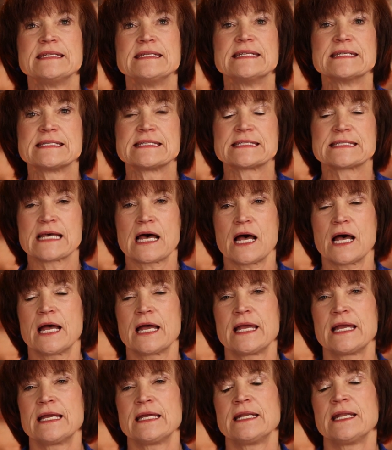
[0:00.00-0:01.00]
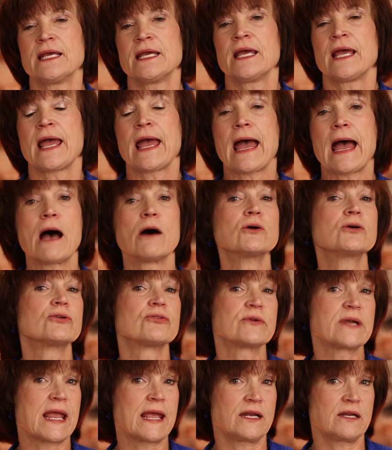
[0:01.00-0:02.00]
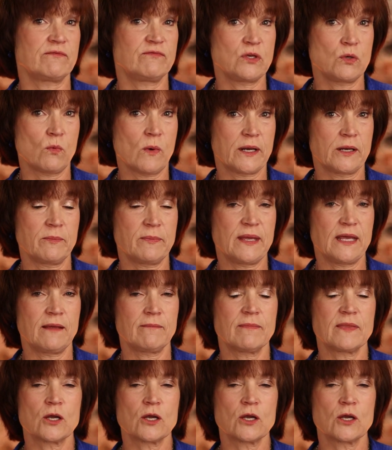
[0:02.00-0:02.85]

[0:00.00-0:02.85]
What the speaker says: decide how creative you want to be.